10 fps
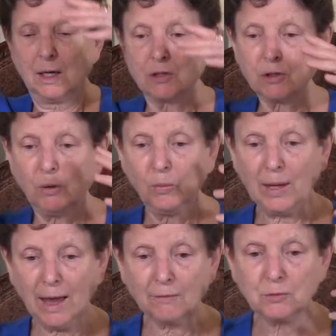So we
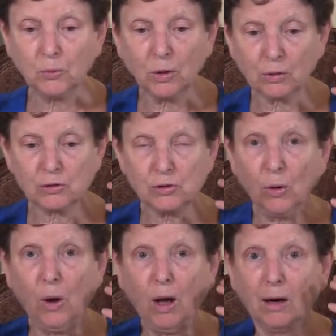have to work
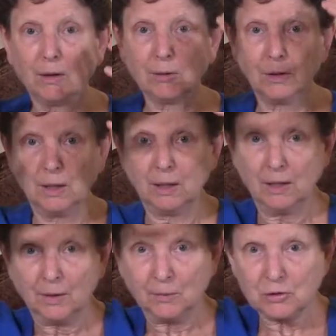so hard
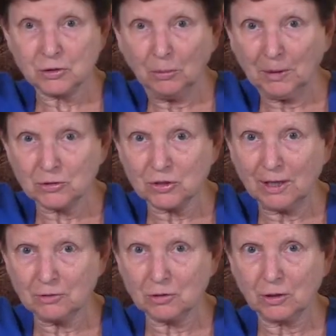with so much
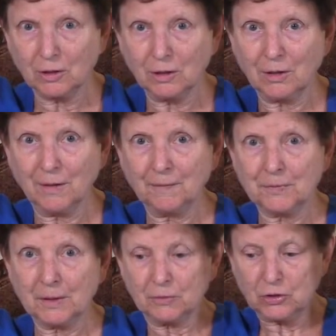tension
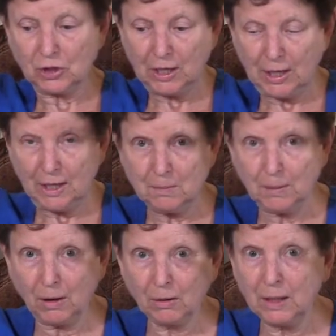to keep
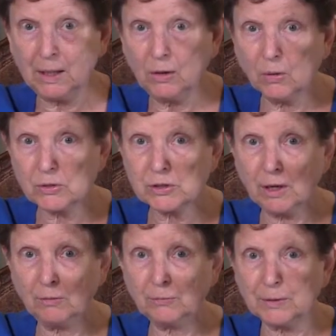our ego
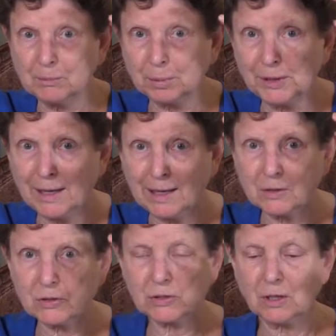self in
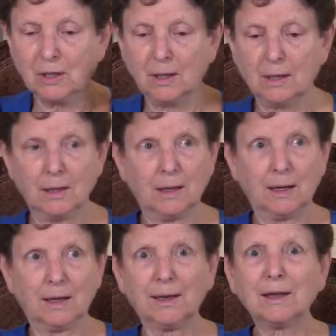place
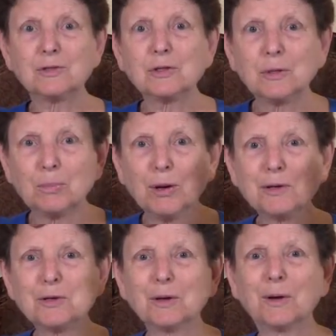against the
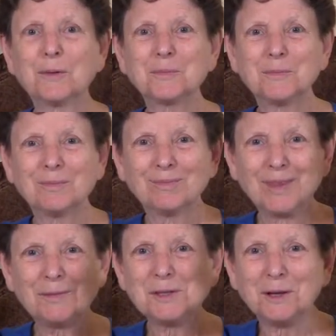pressure
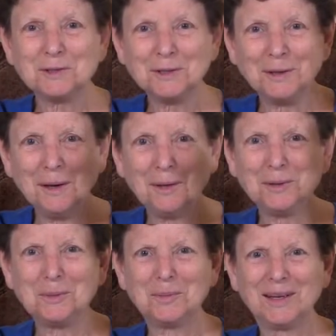of
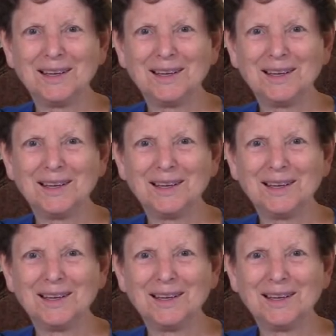Satchitananda,